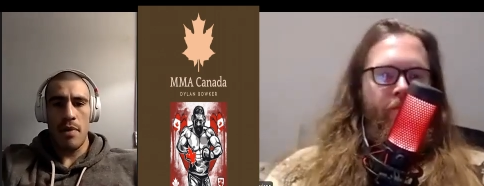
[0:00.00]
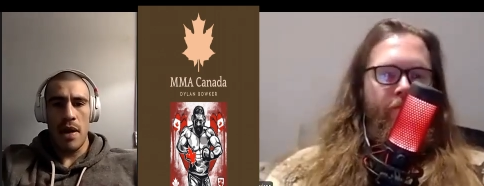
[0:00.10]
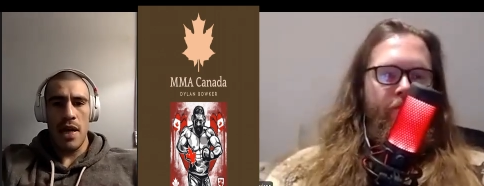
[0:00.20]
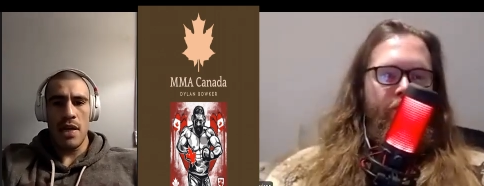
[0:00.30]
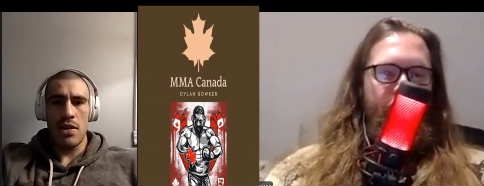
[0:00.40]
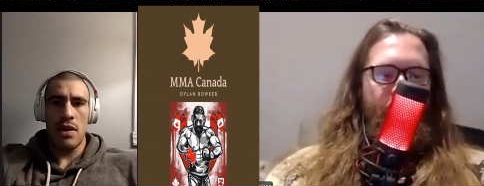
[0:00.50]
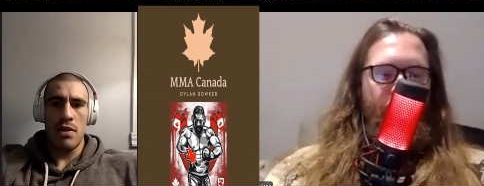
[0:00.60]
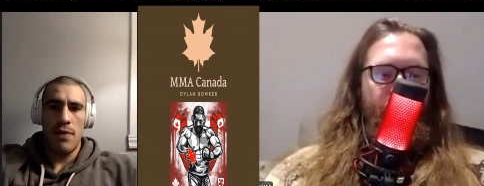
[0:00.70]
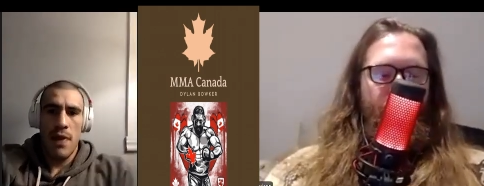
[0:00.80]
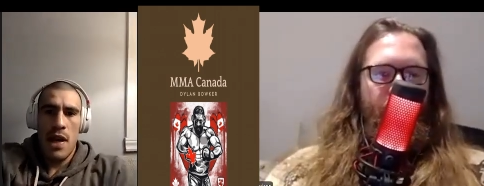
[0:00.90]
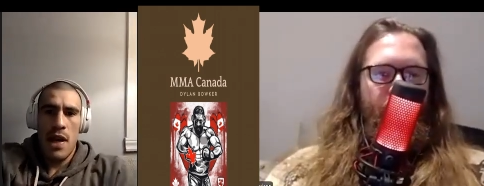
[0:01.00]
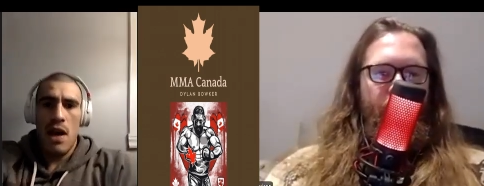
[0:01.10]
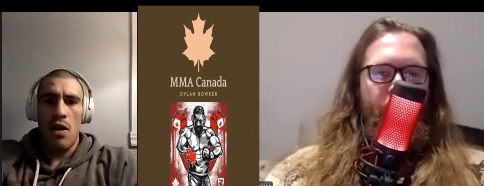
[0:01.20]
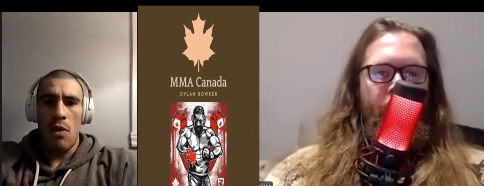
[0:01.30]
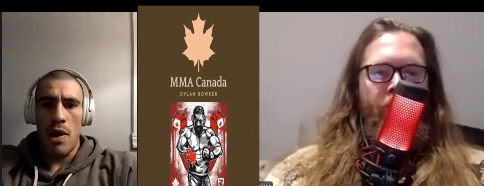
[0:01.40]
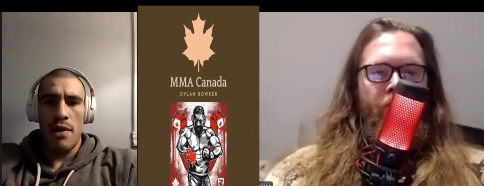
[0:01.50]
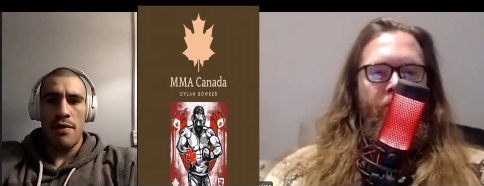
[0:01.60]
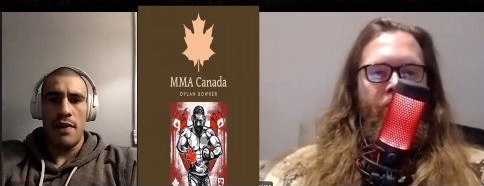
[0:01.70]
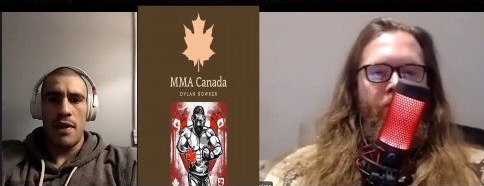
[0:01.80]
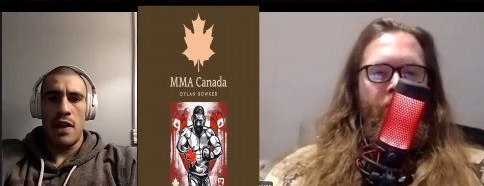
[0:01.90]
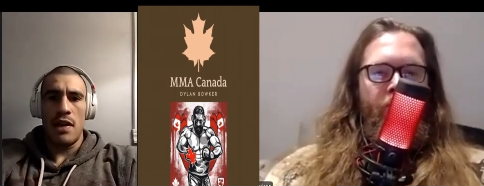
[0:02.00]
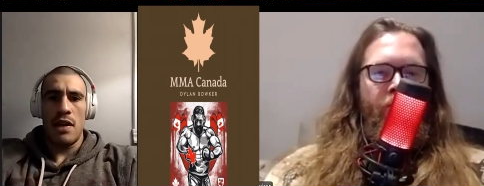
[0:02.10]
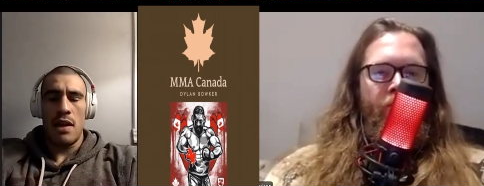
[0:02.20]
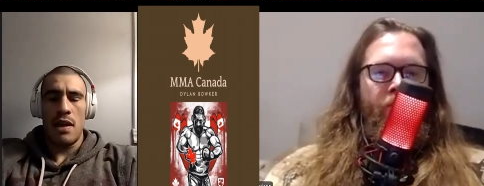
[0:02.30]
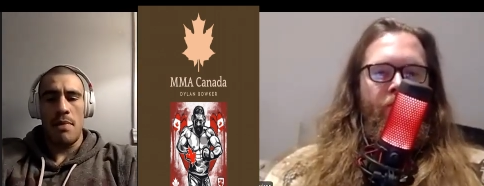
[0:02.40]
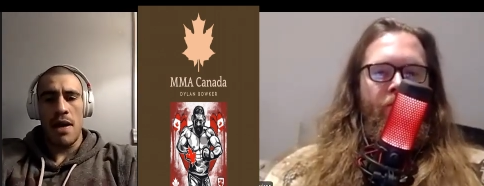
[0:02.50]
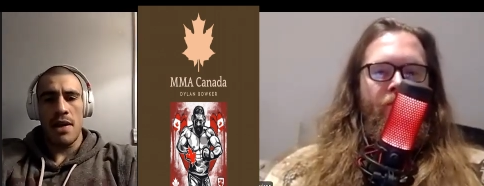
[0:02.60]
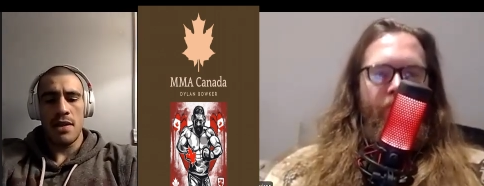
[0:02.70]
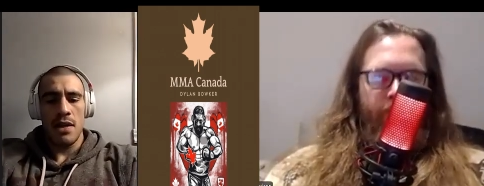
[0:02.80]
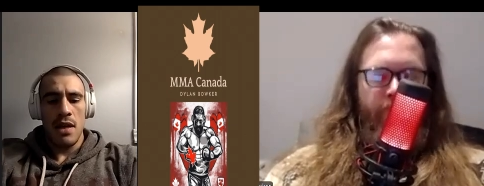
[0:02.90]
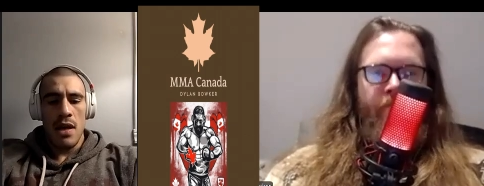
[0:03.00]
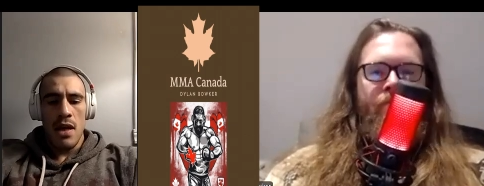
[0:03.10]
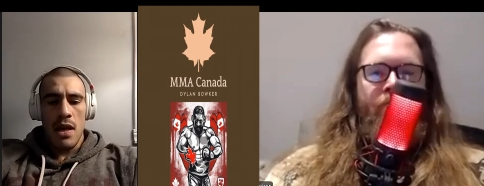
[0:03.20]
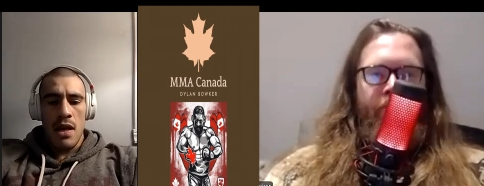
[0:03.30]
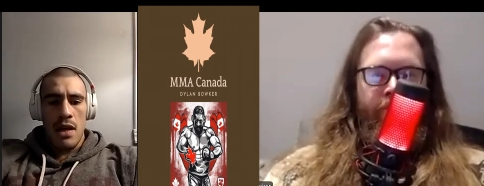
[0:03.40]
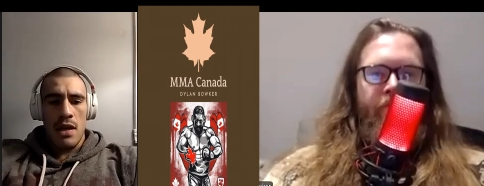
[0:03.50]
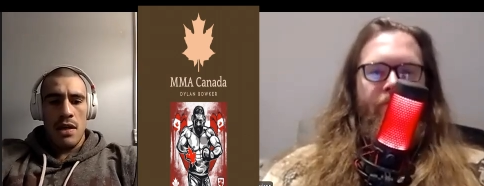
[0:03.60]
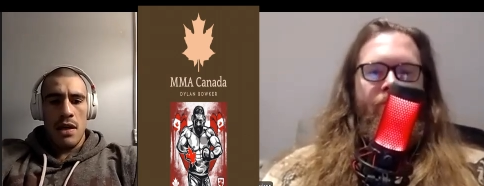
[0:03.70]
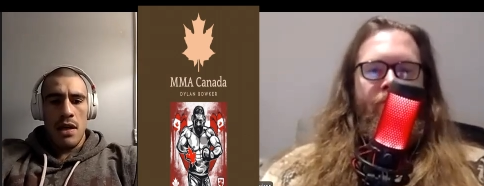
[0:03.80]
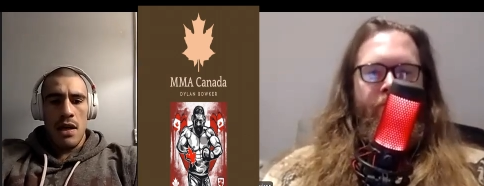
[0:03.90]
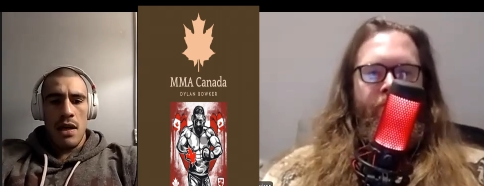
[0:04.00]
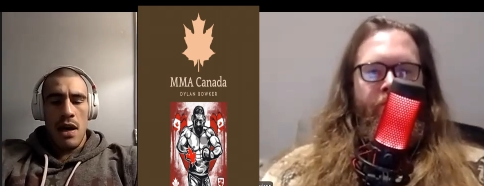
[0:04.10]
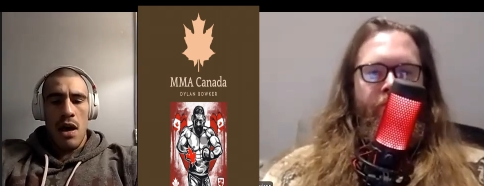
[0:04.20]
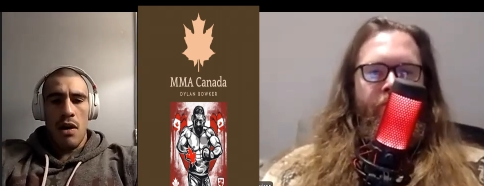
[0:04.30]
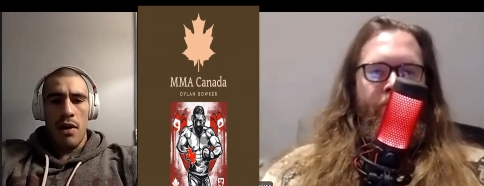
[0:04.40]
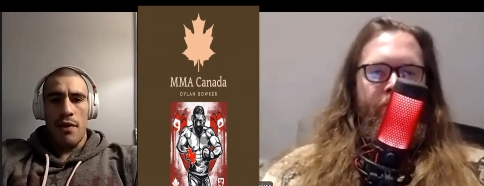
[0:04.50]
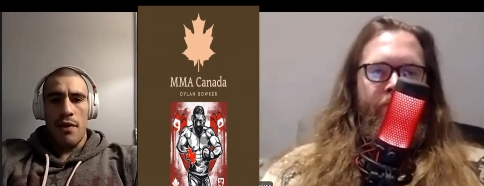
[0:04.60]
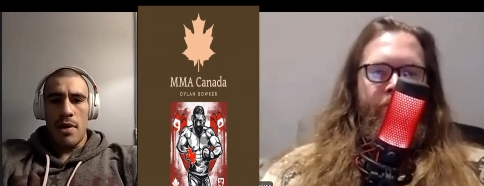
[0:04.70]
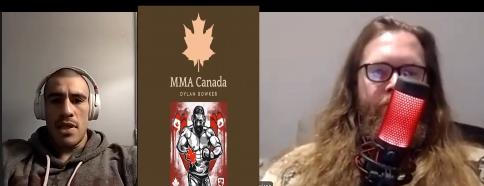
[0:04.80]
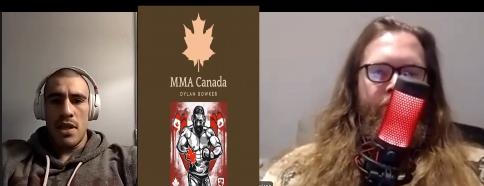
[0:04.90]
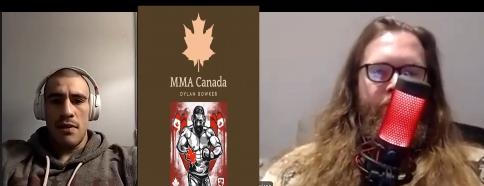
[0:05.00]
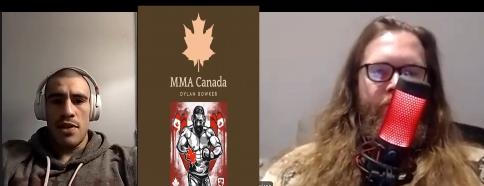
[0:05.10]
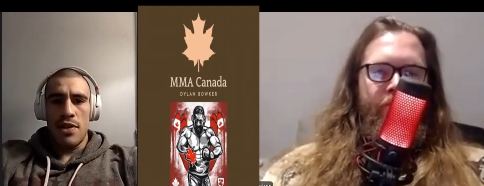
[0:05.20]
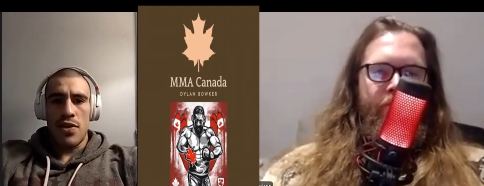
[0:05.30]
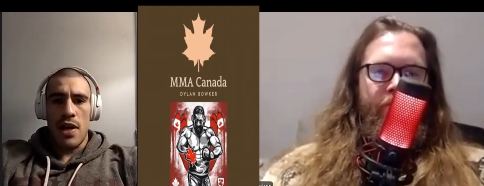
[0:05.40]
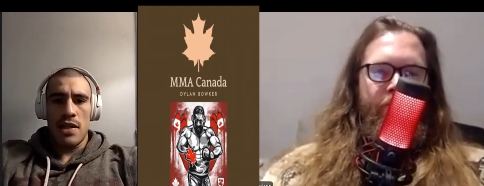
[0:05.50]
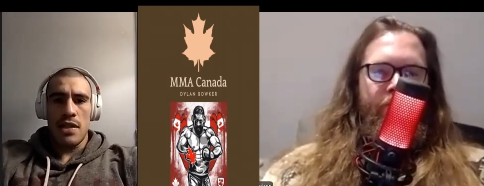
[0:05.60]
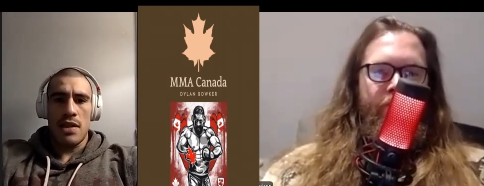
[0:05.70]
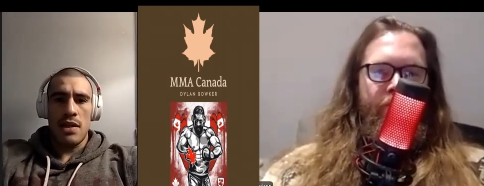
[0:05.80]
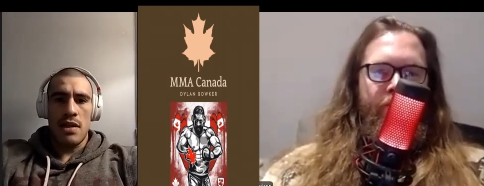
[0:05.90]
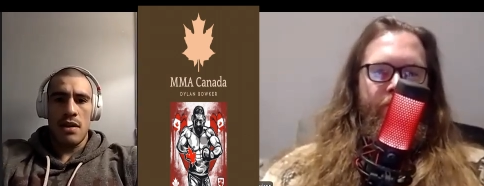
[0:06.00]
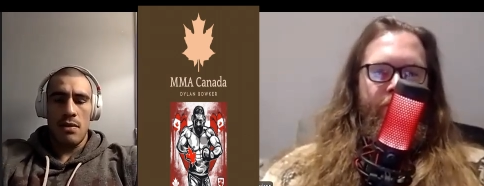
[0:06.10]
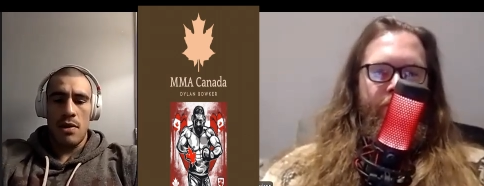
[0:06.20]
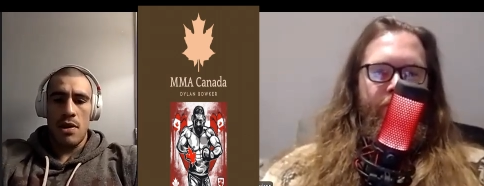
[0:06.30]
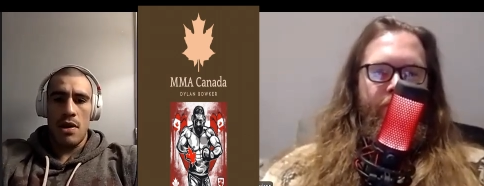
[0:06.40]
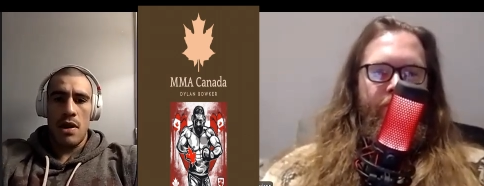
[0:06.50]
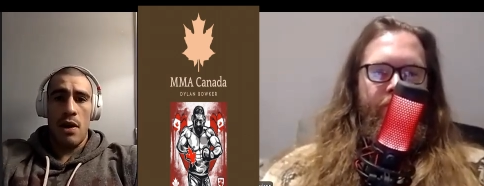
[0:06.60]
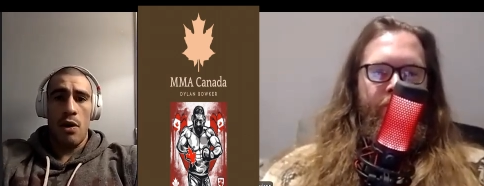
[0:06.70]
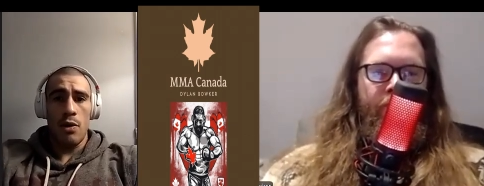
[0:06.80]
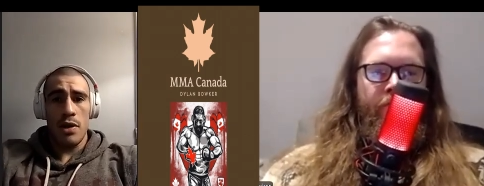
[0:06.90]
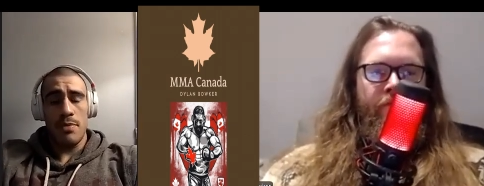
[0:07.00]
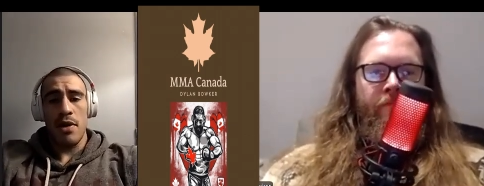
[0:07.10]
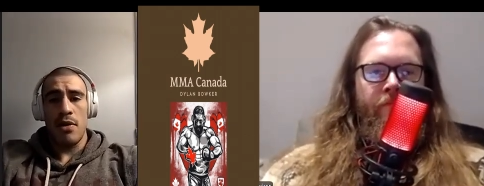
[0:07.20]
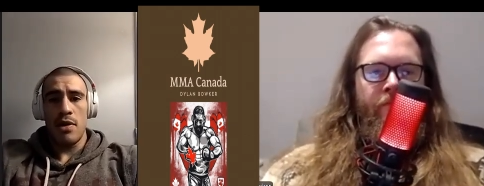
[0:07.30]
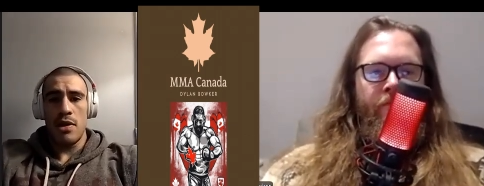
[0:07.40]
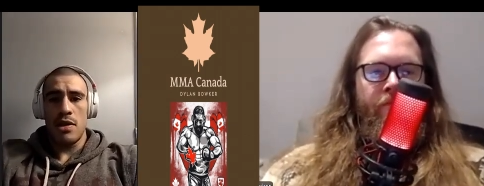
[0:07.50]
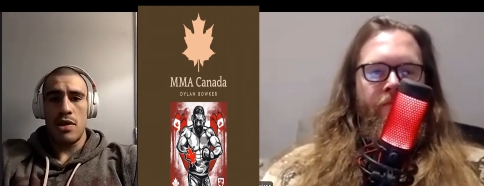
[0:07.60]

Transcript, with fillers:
Speaker 1: the place trying to figure it out where I fit in the best. And uh, now I found myself in TriStar, where I always been going